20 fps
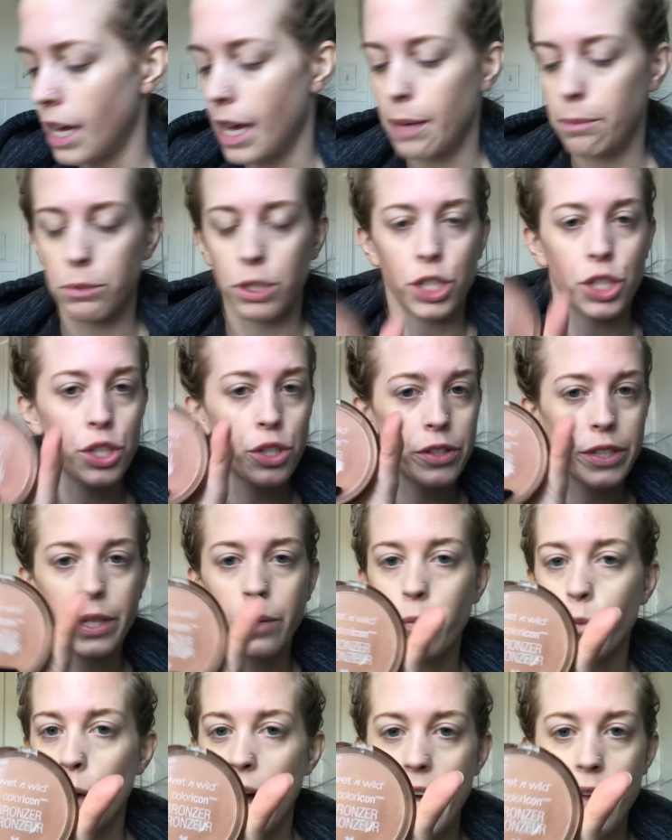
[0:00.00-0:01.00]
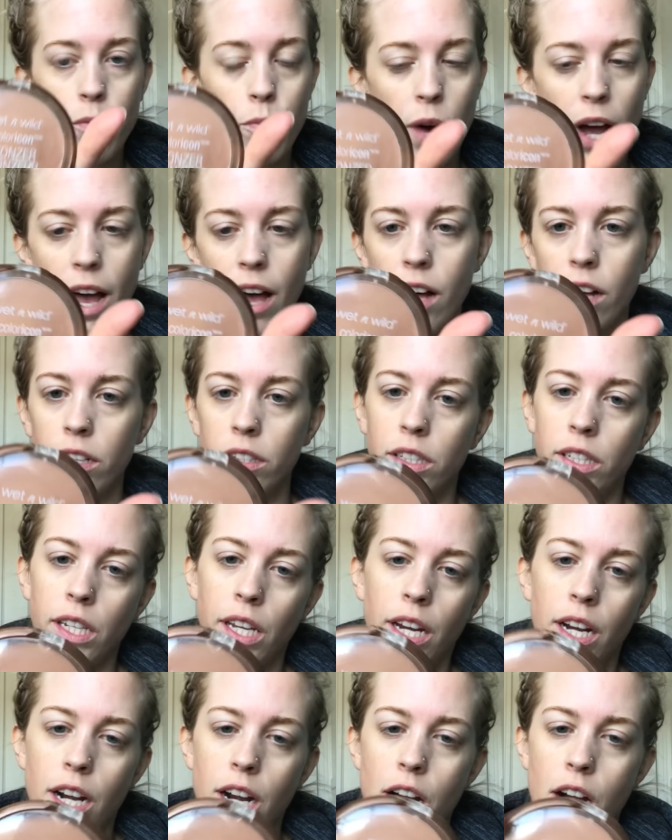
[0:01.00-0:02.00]
I'm just using Wet n Wild's
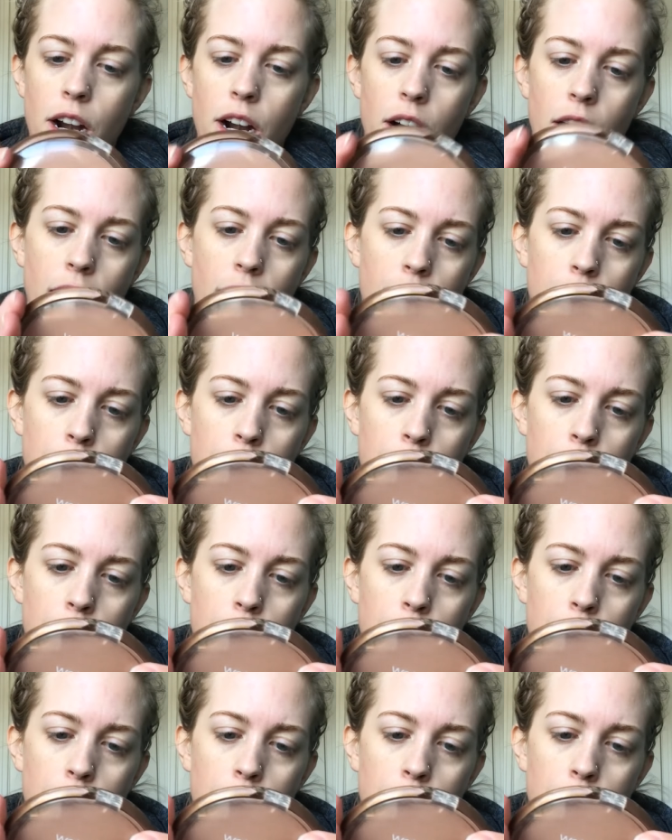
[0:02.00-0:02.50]
here.